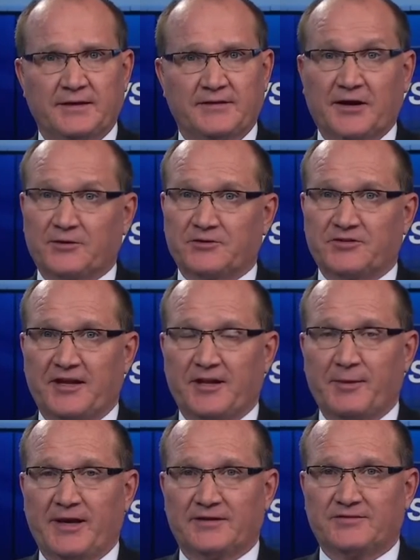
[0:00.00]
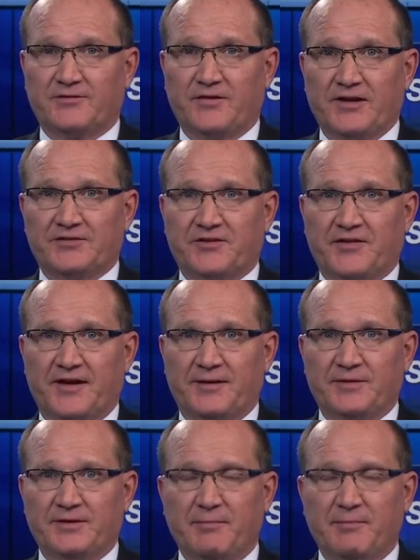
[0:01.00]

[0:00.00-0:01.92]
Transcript: Dr. Zalabak's advice to them,